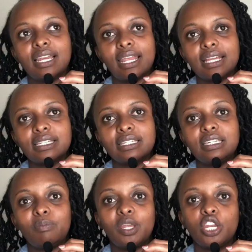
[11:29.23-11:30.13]
select
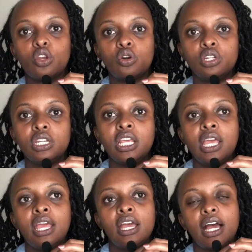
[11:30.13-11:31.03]
depending on
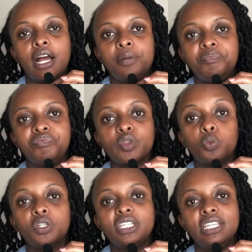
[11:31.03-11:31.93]

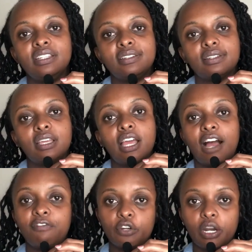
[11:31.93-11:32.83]
what is
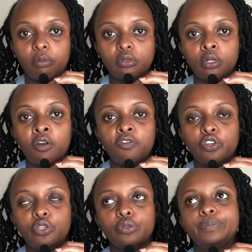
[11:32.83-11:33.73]
affordable
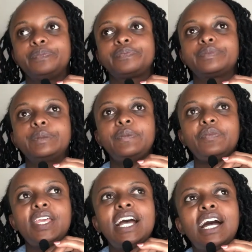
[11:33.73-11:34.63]
for you.
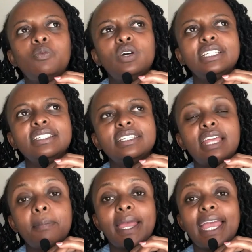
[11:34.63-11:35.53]
What else did
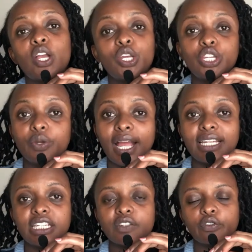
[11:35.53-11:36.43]
I buy? I got new
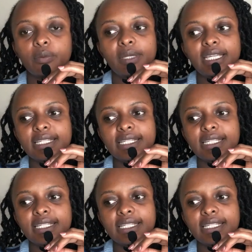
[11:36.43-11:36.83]
curtains from